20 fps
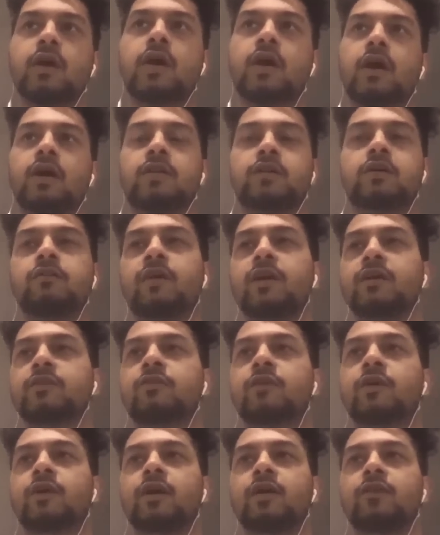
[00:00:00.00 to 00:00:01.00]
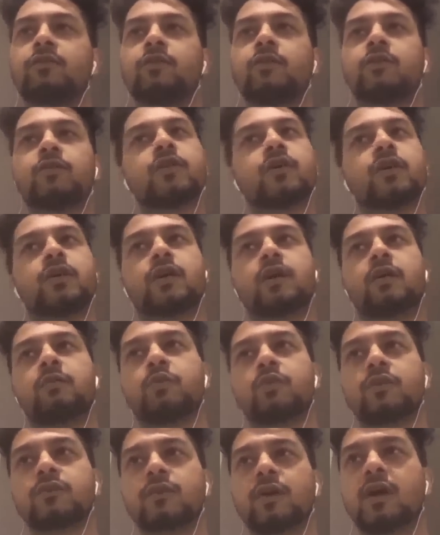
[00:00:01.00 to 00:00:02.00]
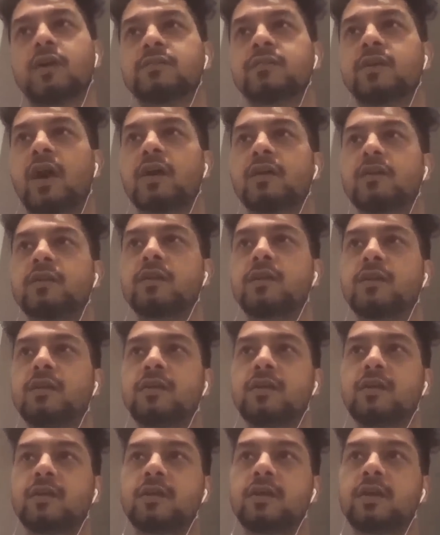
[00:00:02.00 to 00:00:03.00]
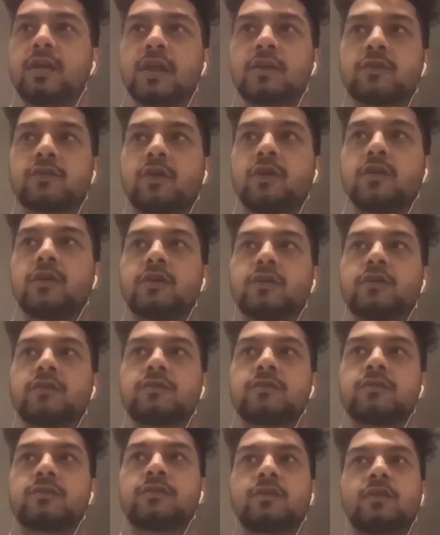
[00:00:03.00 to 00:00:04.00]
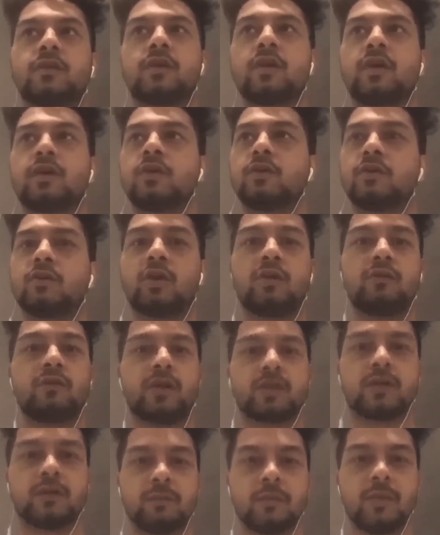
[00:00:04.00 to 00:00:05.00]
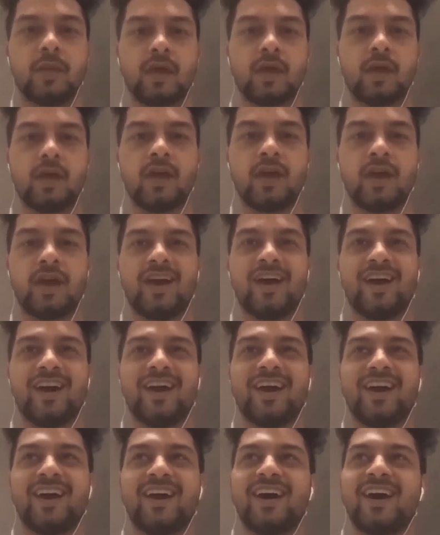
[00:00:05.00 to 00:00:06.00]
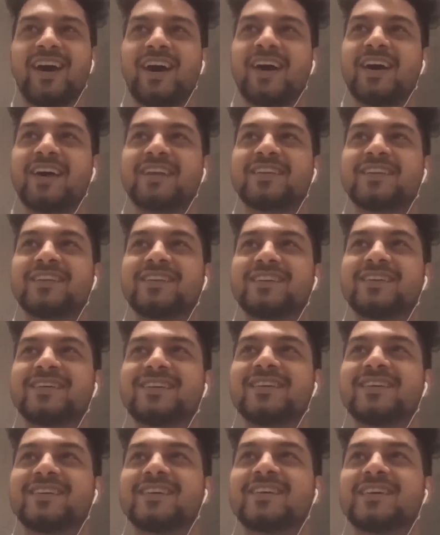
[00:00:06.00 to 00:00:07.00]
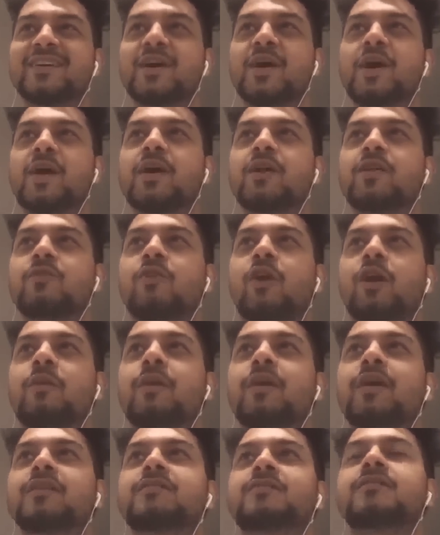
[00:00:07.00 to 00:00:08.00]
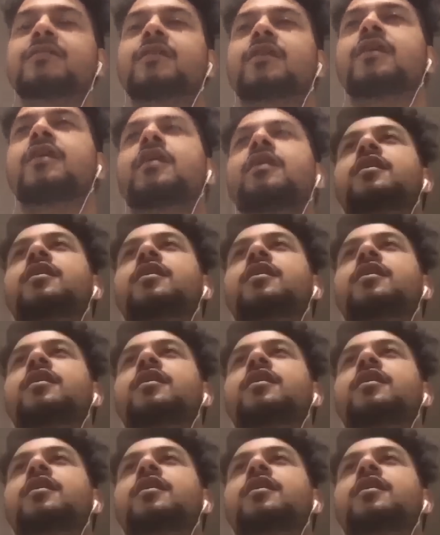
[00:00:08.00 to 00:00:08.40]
otherwise, if you're in computer science, IT, electronics, you're all welcome. And drawbacks,